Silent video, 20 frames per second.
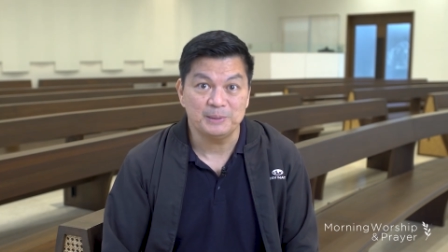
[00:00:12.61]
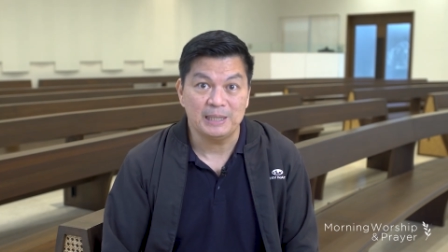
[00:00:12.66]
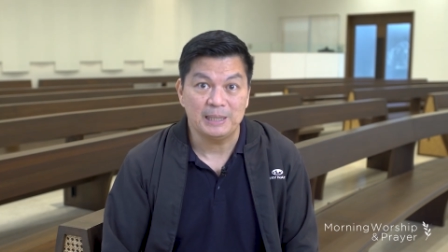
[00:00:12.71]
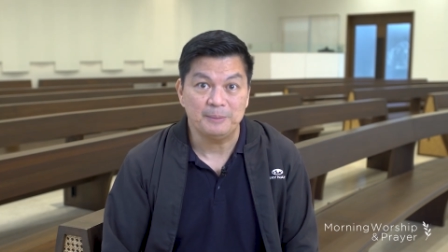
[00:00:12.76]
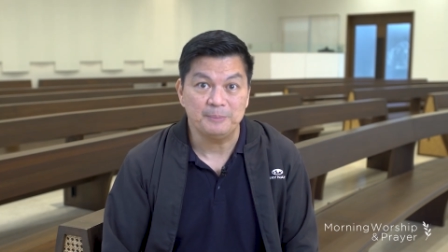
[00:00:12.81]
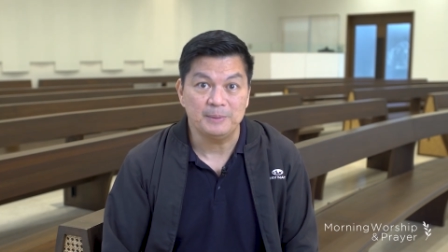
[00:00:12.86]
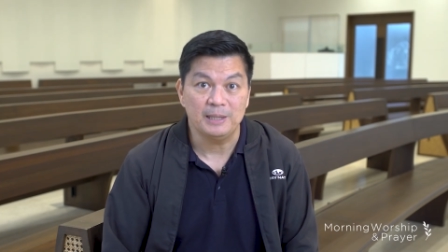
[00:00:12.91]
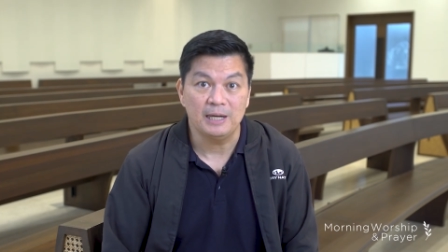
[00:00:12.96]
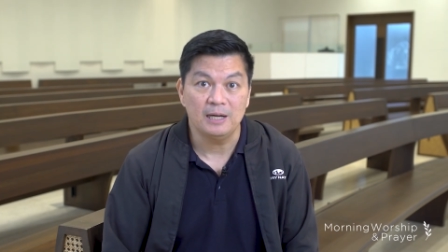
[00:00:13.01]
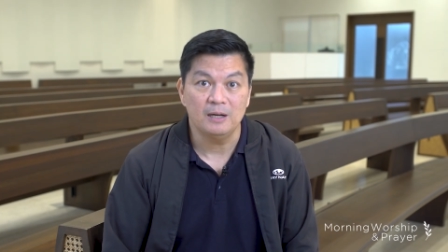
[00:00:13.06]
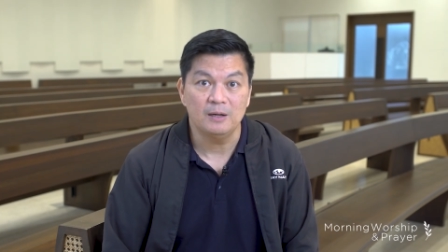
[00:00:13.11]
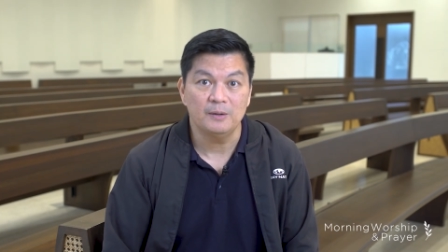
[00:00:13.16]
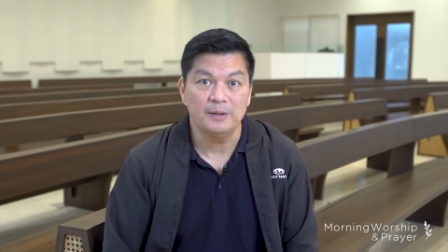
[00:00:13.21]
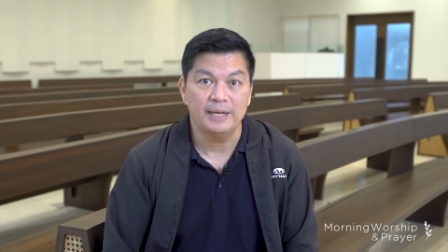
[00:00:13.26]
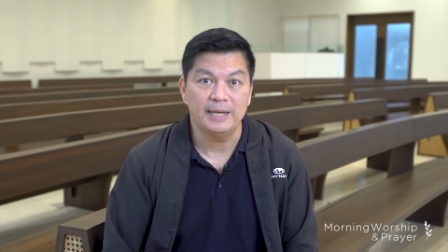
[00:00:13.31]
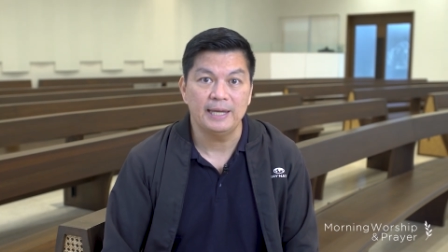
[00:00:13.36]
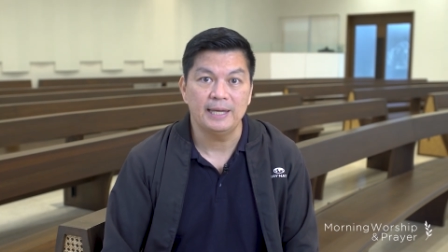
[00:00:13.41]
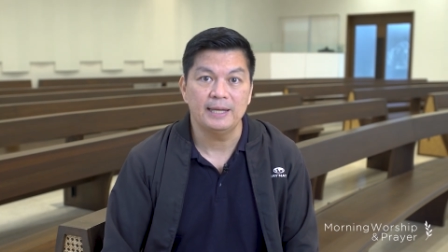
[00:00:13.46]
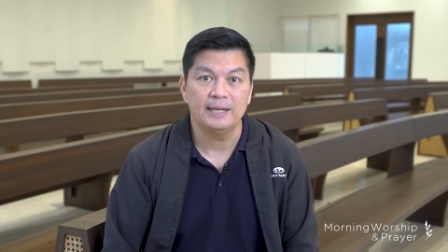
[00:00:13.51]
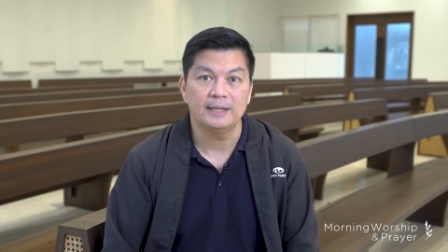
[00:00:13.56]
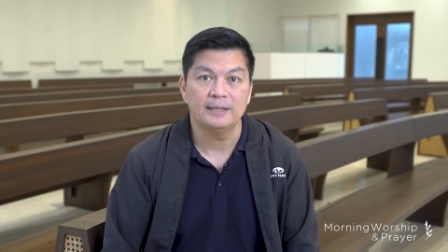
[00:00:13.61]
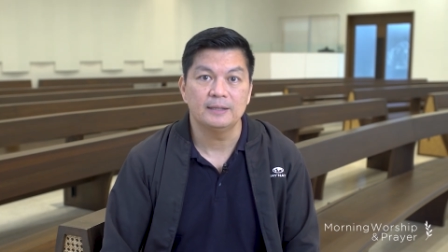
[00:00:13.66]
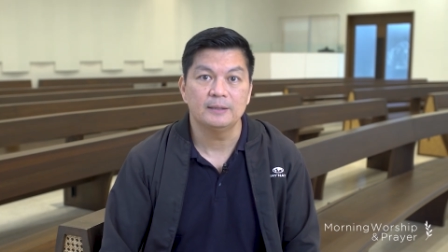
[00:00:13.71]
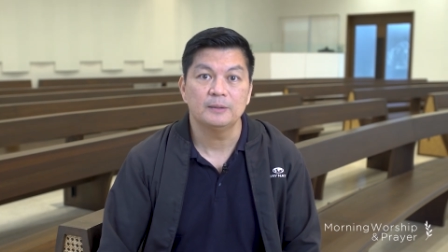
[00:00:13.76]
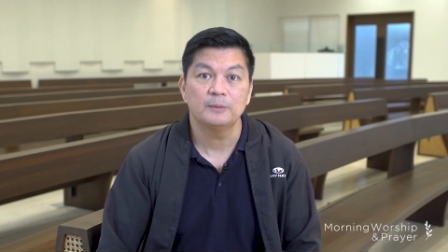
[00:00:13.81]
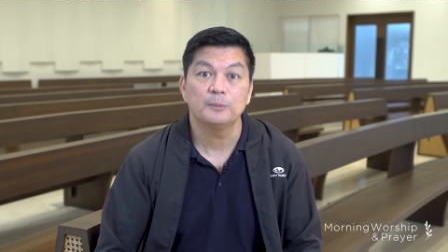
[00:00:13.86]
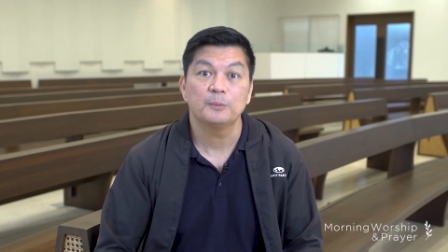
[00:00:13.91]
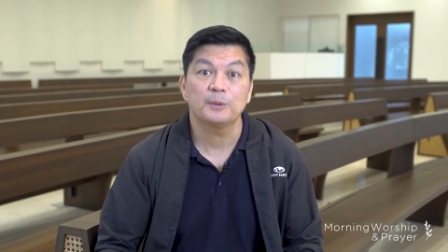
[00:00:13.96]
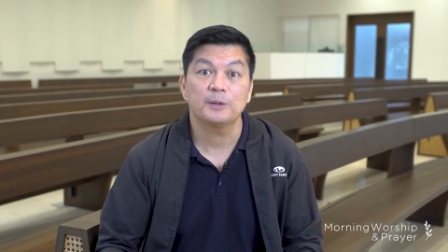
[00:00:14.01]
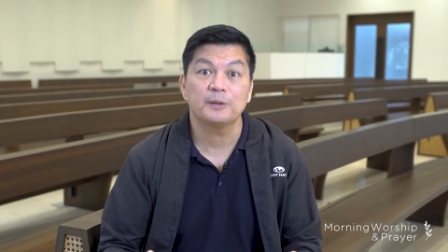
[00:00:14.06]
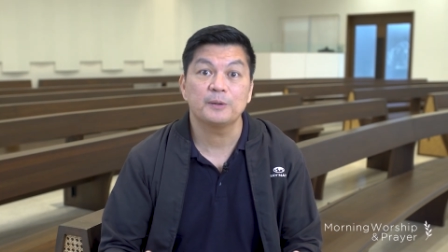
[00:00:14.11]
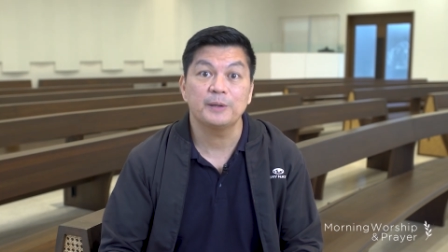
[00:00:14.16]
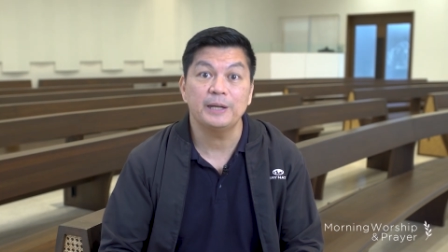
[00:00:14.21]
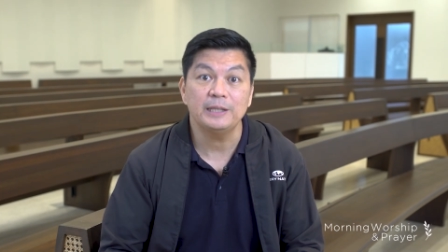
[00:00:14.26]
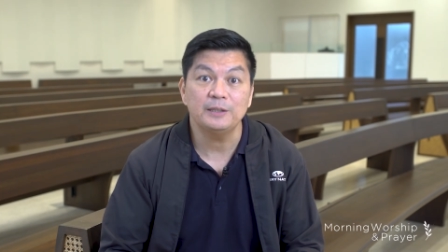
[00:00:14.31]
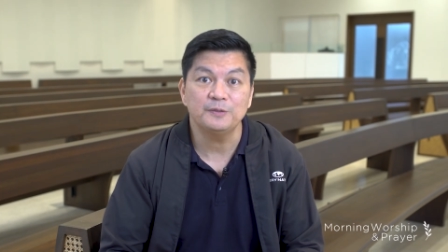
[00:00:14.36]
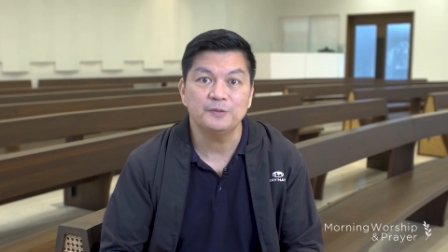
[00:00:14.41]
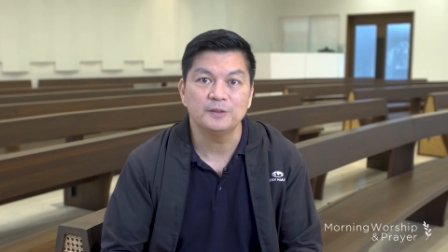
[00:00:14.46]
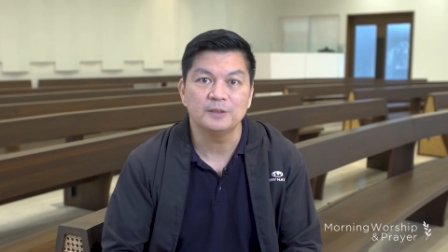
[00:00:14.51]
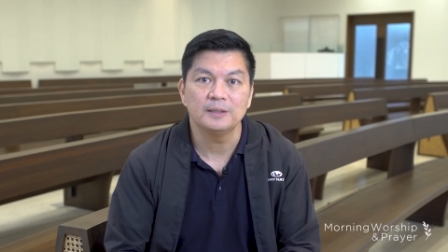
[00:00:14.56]
time now, and we're
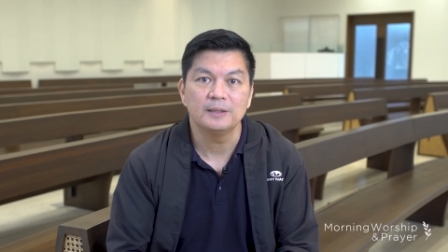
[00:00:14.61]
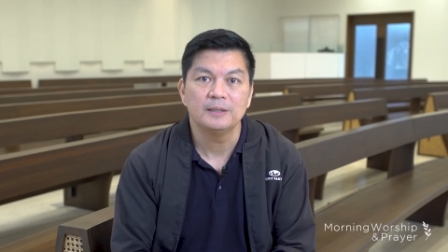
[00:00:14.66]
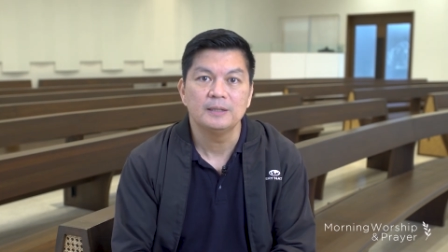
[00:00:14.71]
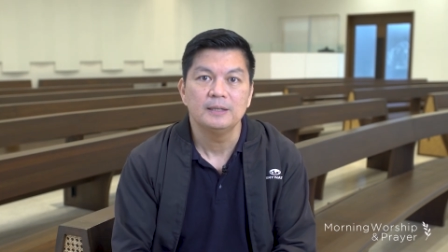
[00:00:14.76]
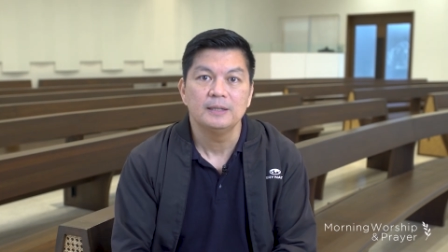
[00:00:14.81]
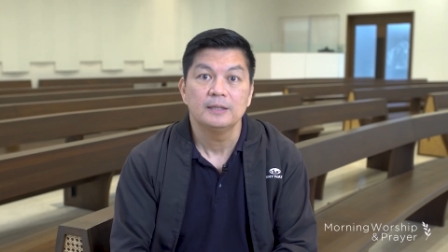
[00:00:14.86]
grateful.